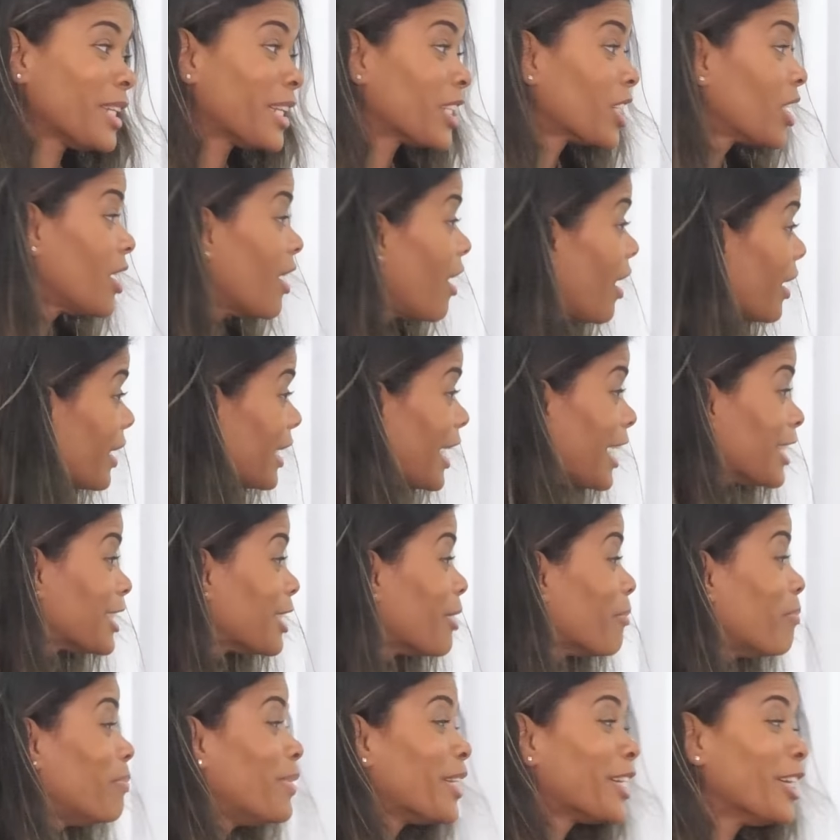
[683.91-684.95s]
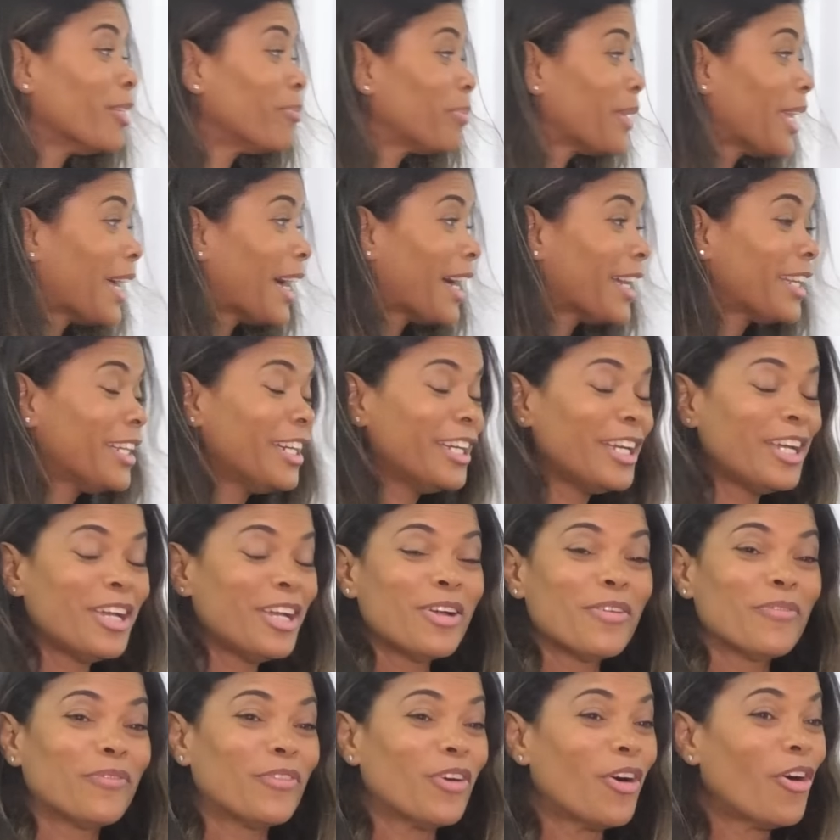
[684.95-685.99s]
And God has a bigger plan
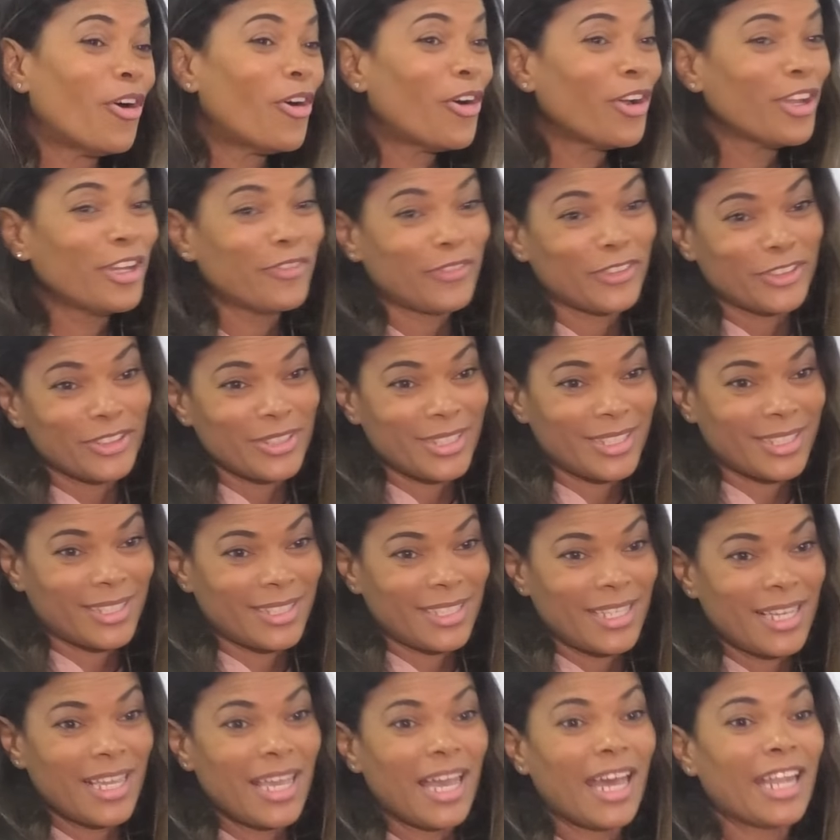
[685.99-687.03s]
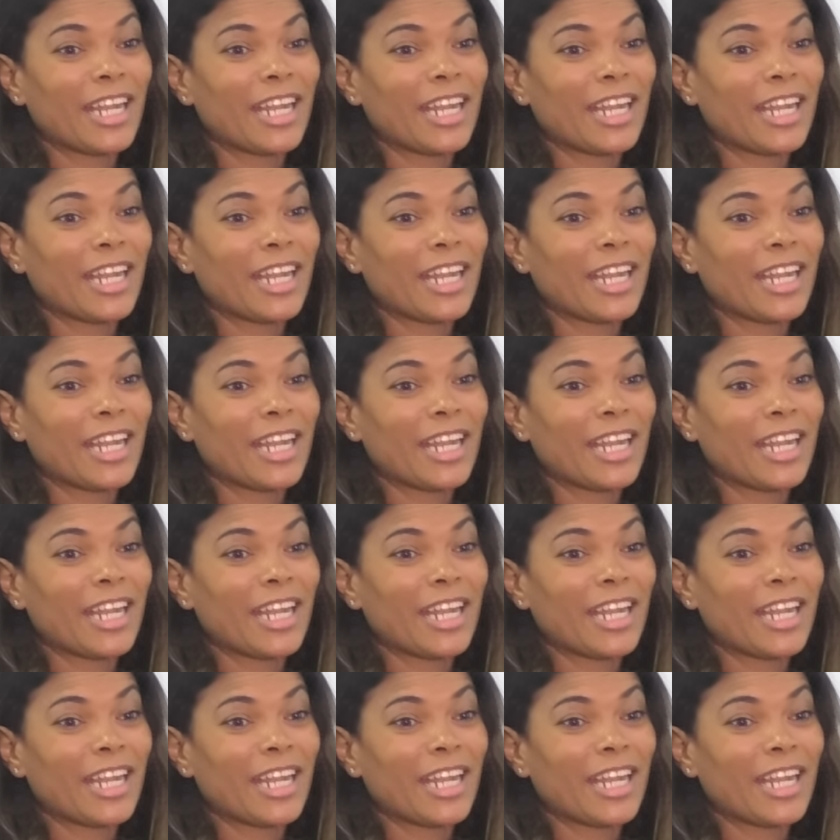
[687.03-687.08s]
for all of us.